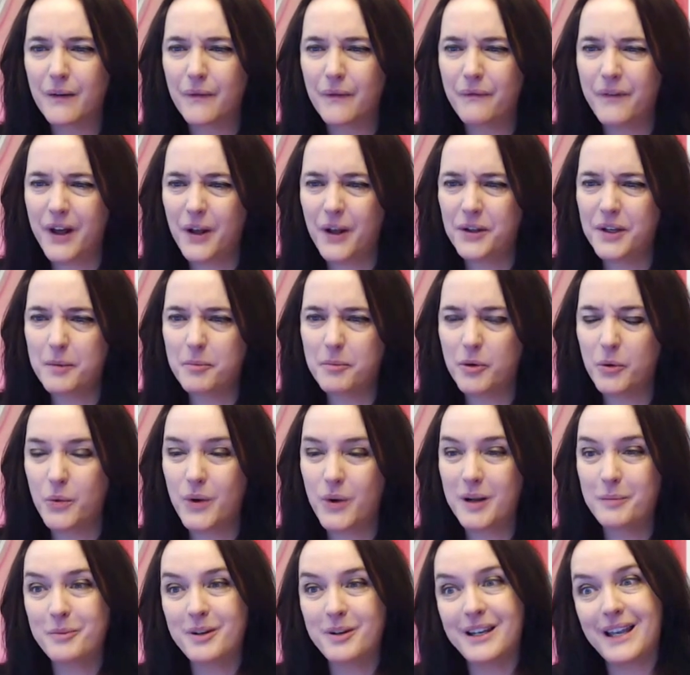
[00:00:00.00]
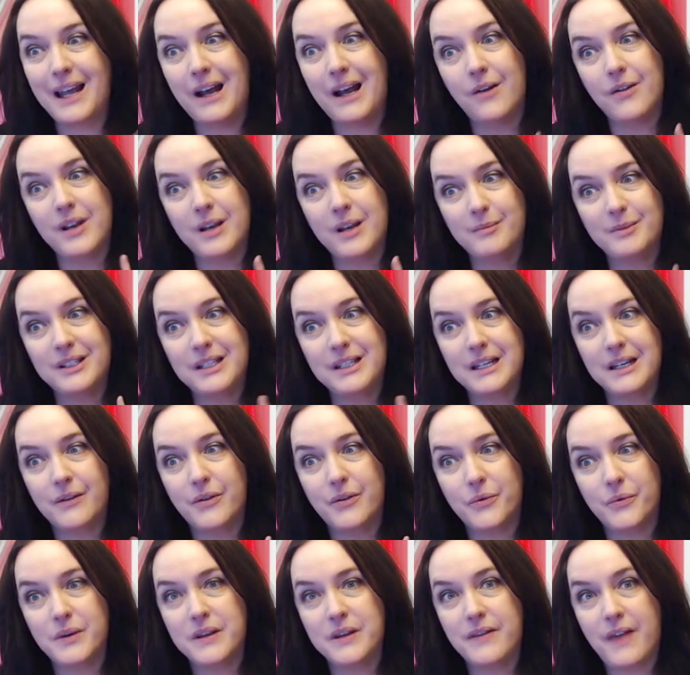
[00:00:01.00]
felt number 1, but now that I'm seeing
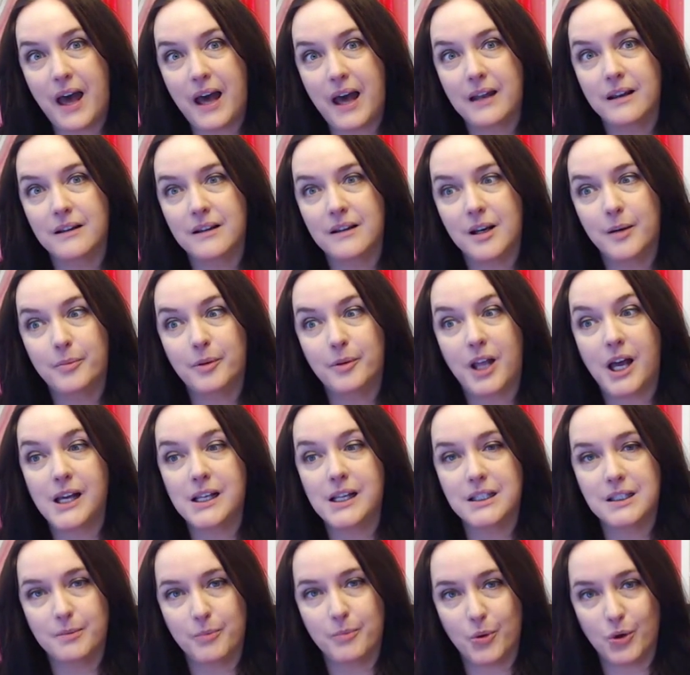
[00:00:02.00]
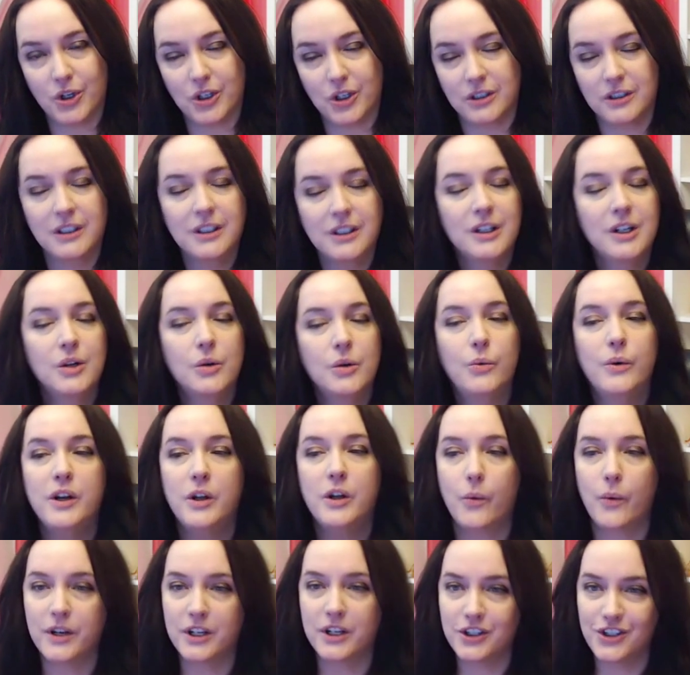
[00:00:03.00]
3, that applies more. We
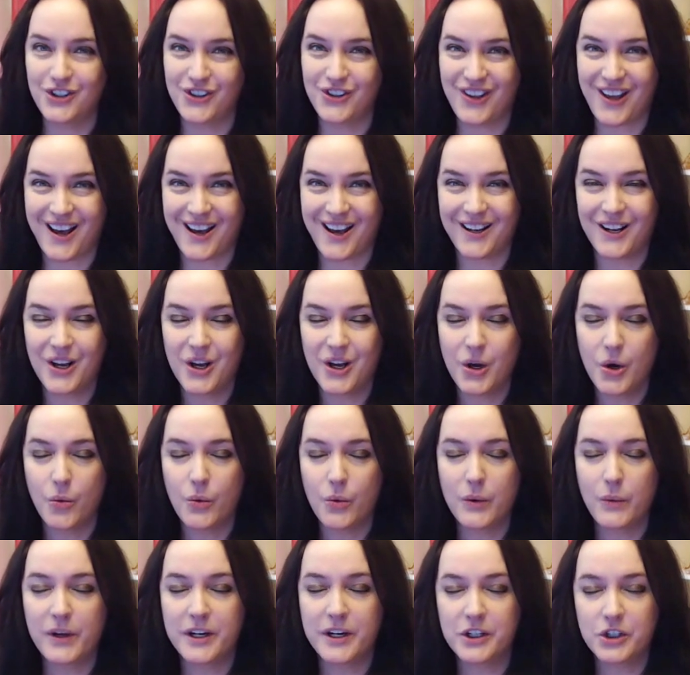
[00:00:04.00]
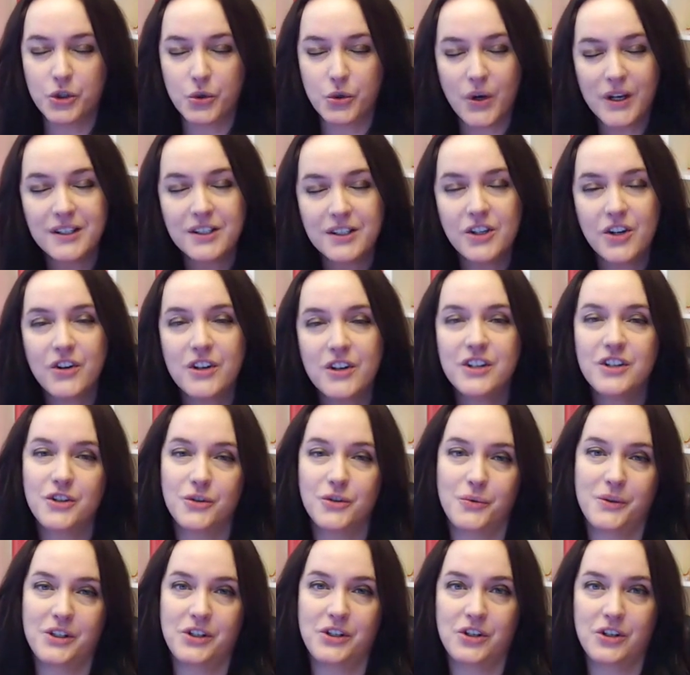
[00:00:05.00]
don't want to do that. We want to trust our
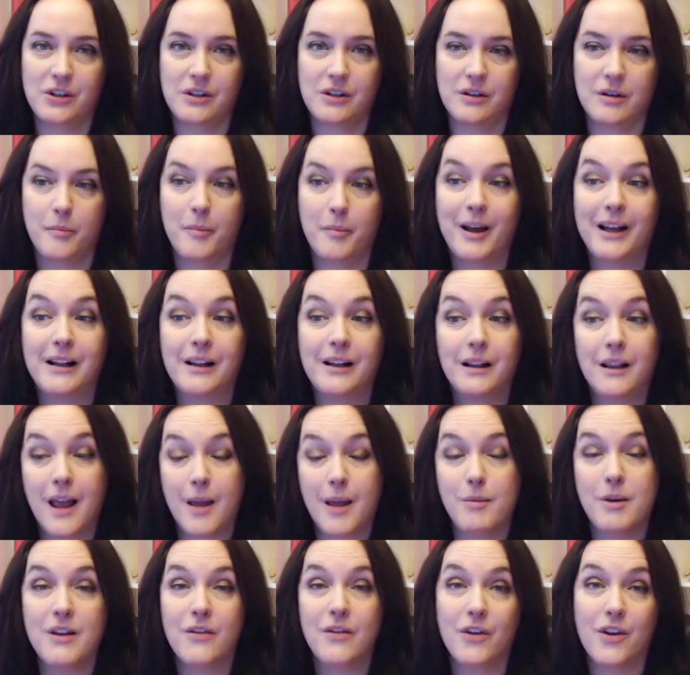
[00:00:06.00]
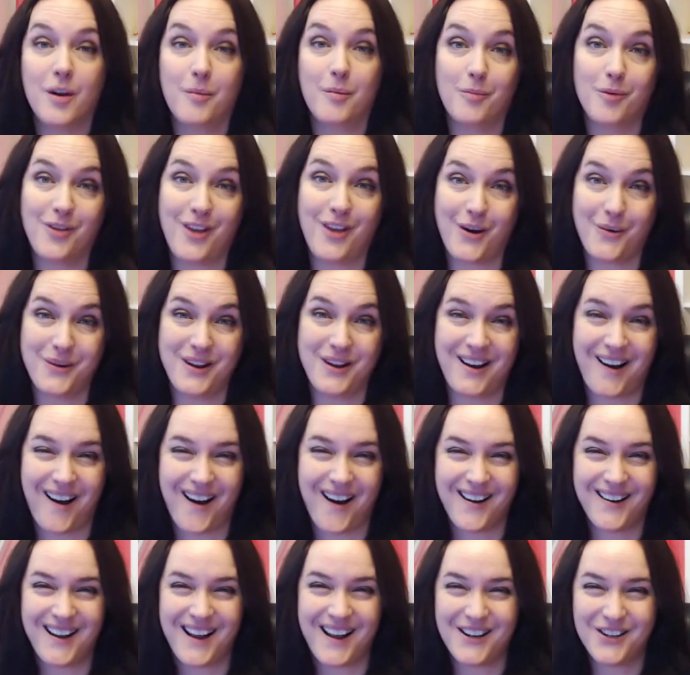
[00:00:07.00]
intuition by claiming the number that we
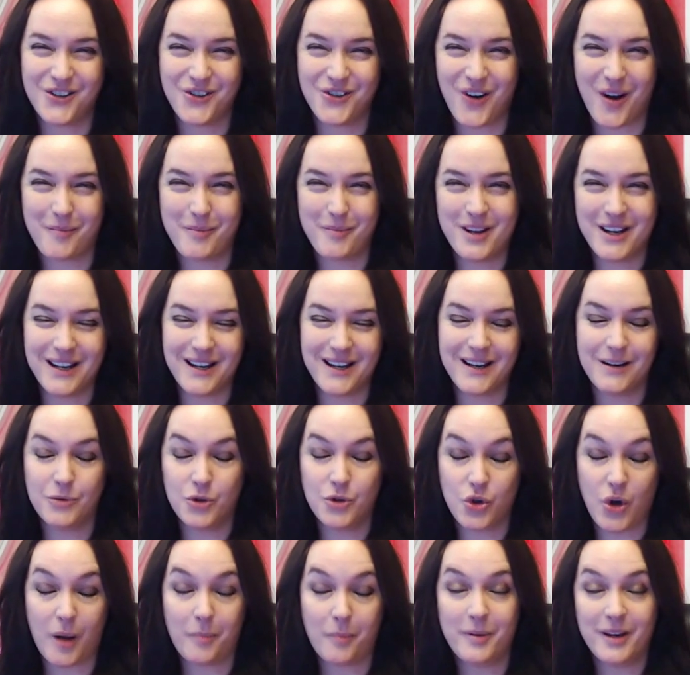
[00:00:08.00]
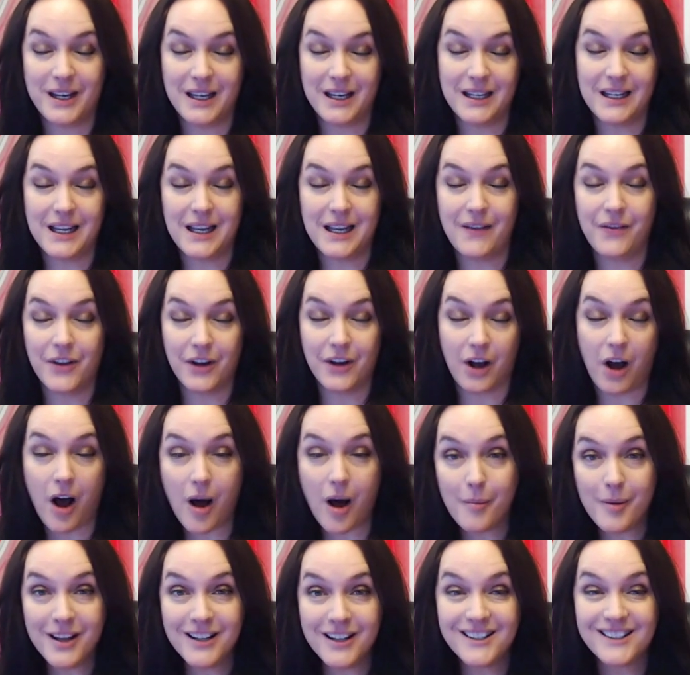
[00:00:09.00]
got and dropping it in the
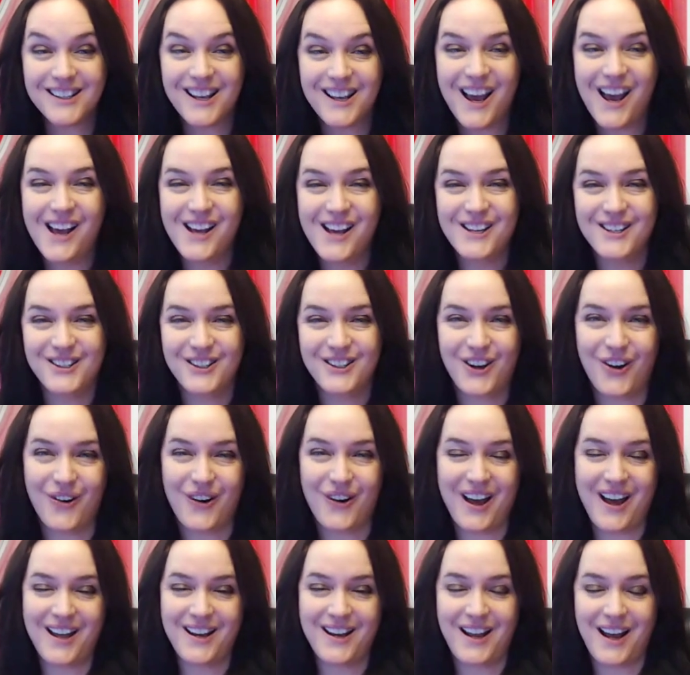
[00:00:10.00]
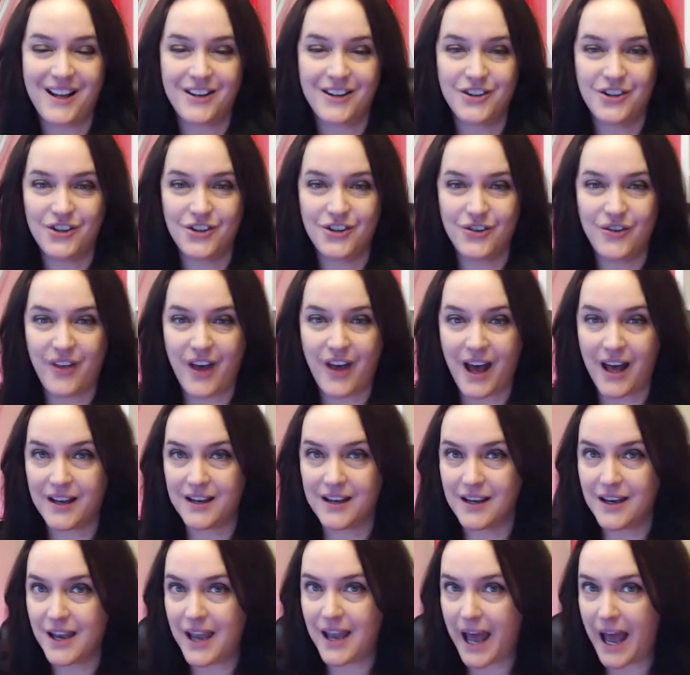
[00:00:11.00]
comments. So go ahead and do that
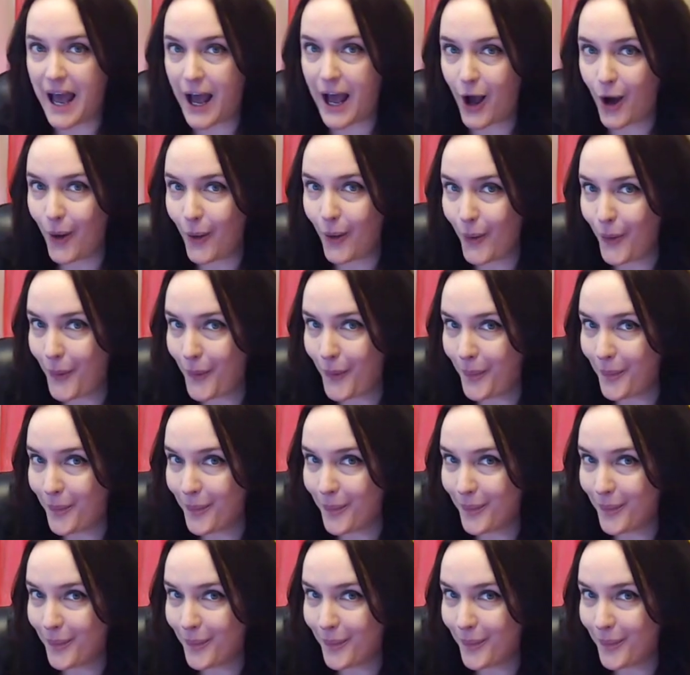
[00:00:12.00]
now.